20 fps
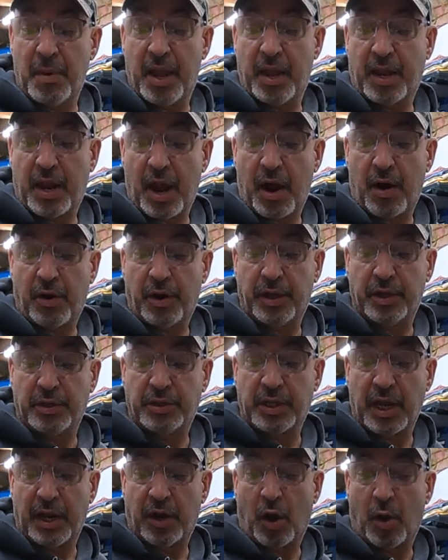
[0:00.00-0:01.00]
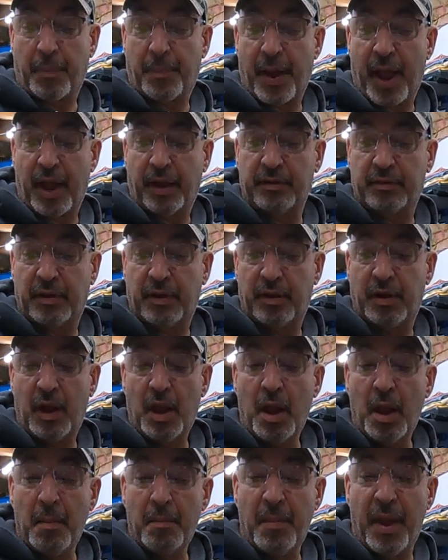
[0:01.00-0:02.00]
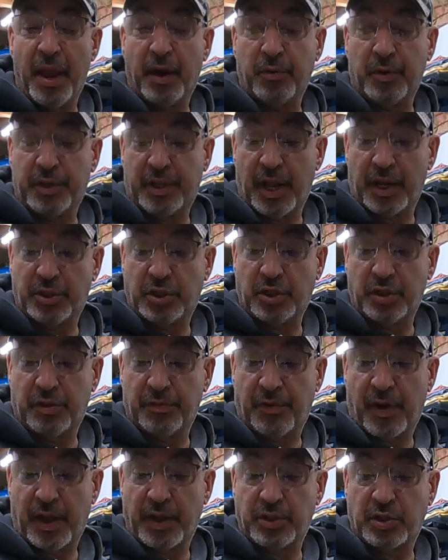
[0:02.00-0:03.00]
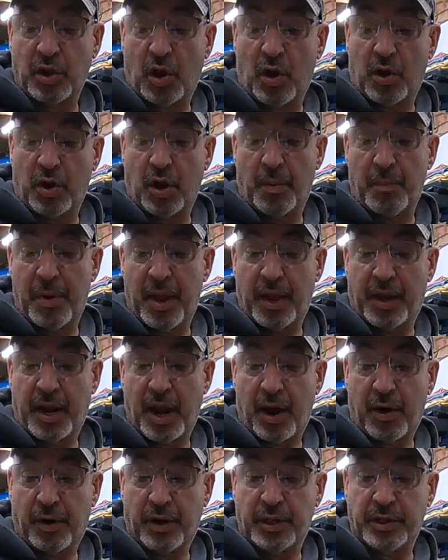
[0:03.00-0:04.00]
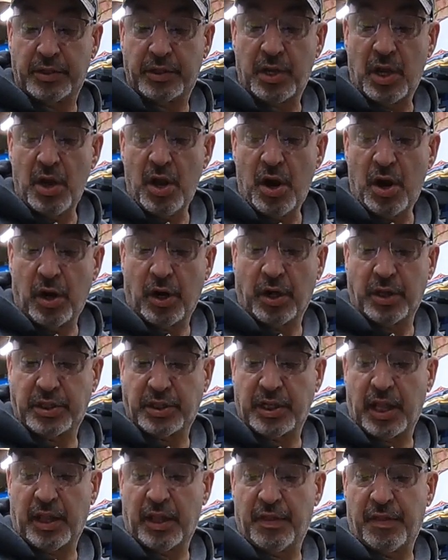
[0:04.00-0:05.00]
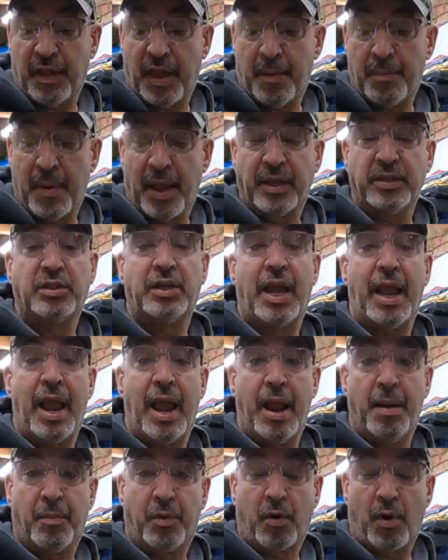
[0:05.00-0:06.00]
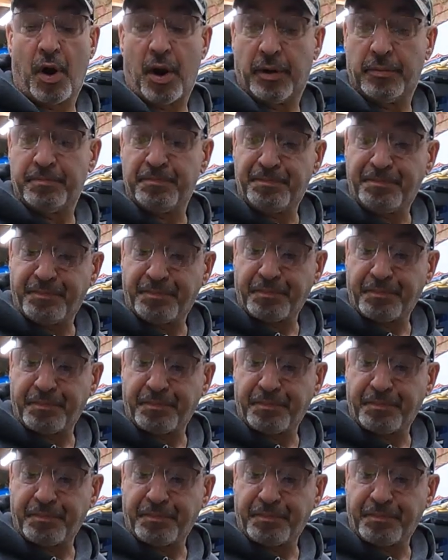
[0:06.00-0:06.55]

mag carriers, and our patented mag retention device on our mag carriers and are selling them as Amberide.